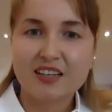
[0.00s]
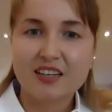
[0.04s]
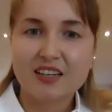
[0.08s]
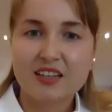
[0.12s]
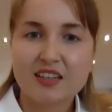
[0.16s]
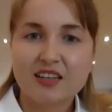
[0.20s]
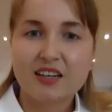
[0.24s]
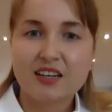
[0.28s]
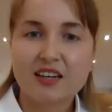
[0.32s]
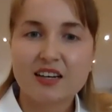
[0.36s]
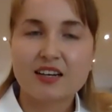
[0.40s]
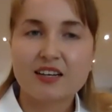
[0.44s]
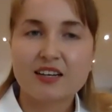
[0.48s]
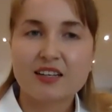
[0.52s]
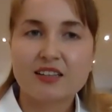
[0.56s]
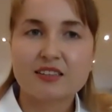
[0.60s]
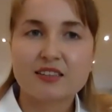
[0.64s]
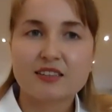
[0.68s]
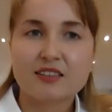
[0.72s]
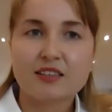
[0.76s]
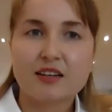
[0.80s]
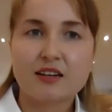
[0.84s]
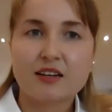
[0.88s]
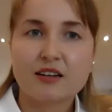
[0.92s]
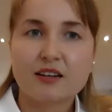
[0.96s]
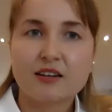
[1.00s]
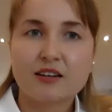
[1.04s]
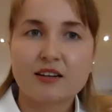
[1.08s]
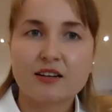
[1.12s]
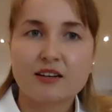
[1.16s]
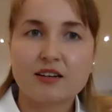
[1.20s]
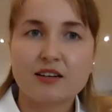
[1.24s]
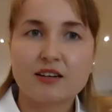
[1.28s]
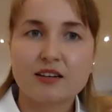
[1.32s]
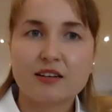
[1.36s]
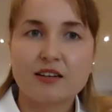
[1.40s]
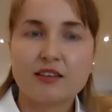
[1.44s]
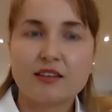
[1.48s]
And
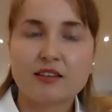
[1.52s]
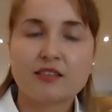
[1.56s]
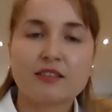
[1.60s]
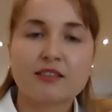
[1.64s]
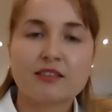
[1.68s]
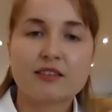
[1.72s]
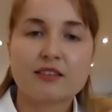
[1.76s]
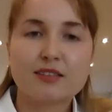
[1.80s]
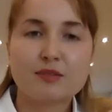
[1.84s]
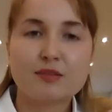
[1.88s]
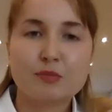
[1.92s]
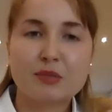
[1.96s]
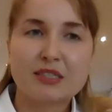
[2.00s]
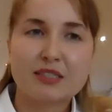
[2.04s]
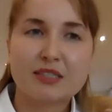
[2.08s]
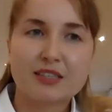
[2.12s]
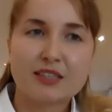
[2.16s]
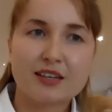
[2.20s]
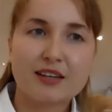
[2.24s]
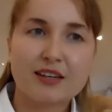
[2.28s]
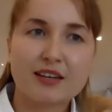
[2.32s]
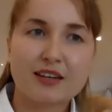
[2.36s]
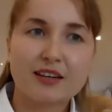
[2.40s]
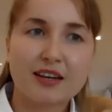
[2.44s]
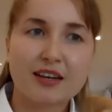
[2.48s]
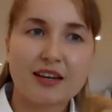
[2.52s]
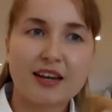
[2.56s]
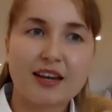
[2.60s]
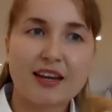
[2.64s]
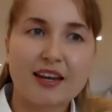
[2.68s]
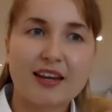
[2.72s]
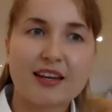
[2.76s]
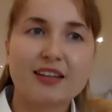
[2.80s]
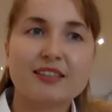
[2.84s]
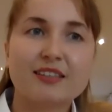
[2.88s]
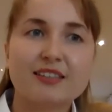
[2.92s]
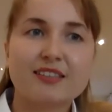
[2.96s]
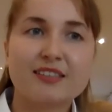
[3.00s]
in this particular
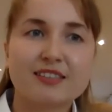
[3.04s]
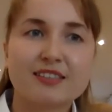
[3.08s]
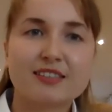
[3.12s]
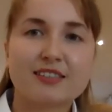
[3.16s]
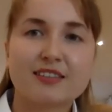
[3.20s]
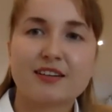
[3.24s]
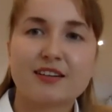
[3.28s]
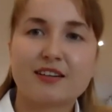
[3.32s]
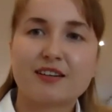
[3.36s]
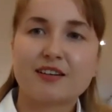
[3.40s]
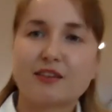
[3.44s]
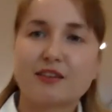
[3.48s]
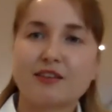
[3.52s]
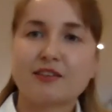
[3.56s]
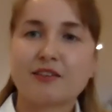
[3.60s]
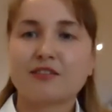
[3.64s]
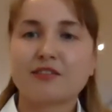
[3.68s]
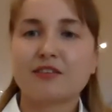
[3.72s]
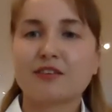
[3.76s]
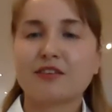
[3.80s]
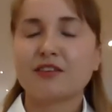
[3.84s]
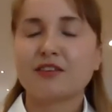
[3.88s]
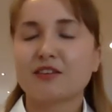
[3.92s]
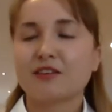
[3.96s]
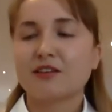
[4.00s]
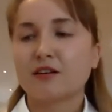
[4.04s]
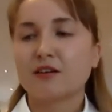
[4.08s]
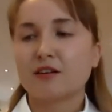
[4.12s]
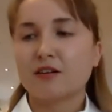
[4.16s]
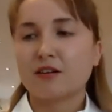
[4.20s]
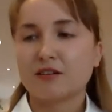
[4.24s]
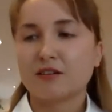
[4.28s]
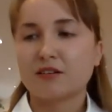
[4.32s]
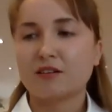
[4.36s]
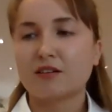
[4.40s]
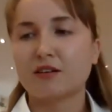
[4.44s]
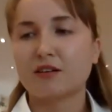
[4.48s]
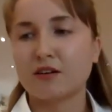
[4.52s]
case, the
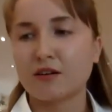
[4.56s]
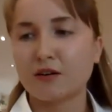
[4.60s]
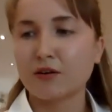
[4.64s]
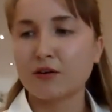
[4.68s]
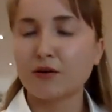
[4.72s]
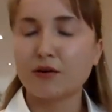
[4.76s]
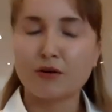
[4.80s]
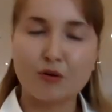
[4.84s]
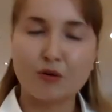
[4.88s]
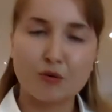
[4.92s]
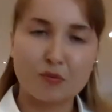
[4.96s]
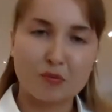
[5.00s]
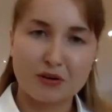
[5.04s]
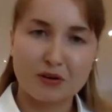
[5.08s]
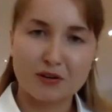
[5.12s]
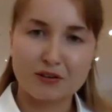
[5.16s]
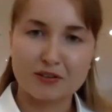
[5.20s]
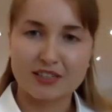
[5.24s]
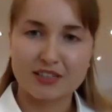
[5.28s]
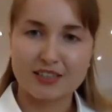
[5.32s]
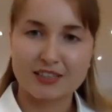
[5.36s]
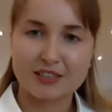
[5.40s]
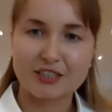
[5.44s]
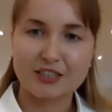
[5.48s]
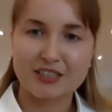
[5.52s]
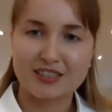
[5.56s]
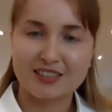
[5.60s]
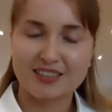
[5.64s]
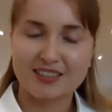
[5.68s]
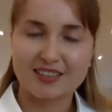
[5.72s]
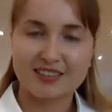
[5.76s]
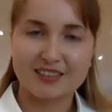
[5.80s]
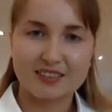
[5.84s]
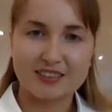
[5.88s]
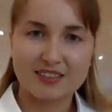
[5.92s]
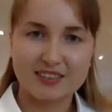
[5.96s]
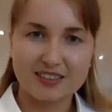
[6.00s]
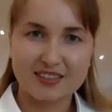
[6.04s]
OO bird
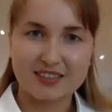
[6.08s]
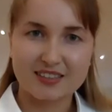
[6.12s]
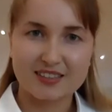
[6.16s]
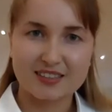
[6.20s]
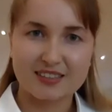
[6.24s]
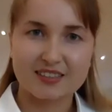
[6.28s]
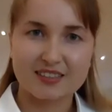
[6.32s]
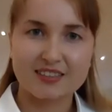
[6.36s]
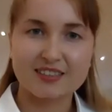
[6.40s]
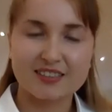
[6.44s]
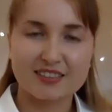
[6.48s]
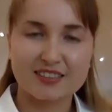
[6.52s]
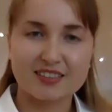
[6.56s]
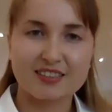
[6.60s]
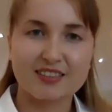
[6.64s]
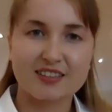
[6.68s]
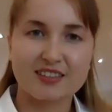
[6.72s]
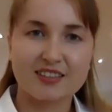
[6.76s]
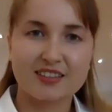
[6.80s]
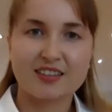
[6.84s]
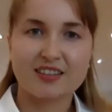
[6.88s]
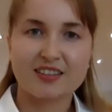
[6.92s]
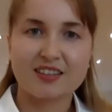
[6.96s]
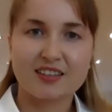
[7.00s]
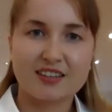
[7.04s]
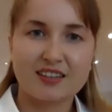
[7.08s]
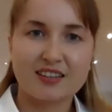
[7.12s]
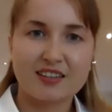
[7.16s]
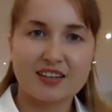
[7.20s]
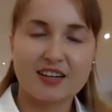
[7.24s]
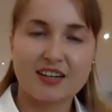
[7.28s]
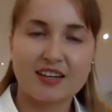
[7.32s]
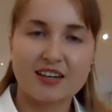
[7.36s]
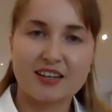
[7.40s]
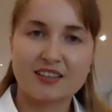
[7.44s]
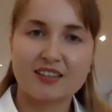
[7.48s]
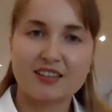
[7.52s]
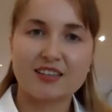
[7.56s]
actually did exist,
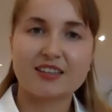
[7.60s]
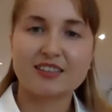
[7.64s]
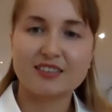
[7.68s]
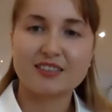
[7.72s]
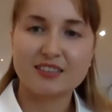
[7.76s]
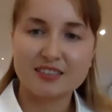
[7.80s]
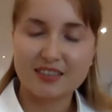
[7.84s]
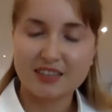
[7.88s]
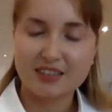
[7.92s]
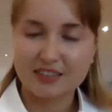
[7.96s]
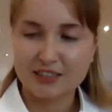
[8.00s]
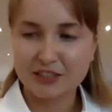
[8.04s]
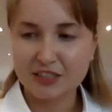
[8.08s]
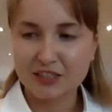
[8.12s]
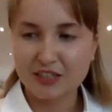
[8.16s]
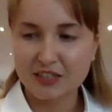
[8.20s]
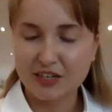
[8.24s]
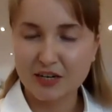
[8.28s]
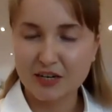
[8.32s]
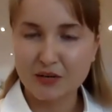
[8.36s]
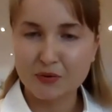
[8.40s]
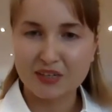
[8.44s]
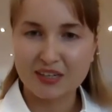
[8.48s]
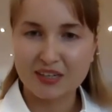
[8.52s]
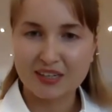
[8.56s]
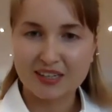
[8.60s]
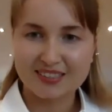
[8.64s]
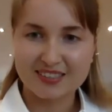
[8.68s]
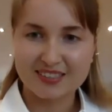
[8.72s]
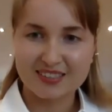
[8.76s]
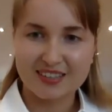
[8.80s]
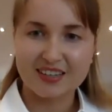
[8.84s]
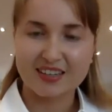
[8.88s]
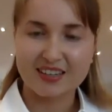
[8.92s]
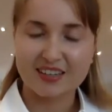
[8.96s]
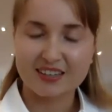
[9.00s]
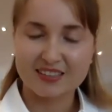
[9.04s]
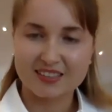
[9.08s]
and it did actually go
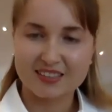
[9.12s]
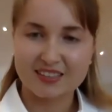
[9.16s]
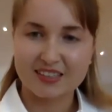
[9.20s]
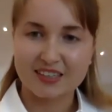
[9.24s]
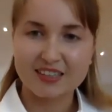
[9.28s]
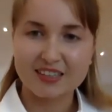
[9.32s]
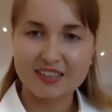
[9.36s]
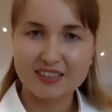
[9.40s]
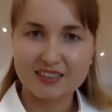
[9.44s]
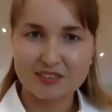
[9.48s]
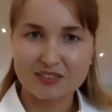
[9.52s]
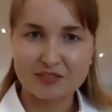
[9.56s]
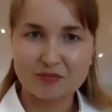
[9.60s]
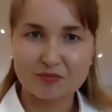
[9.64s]
extinct.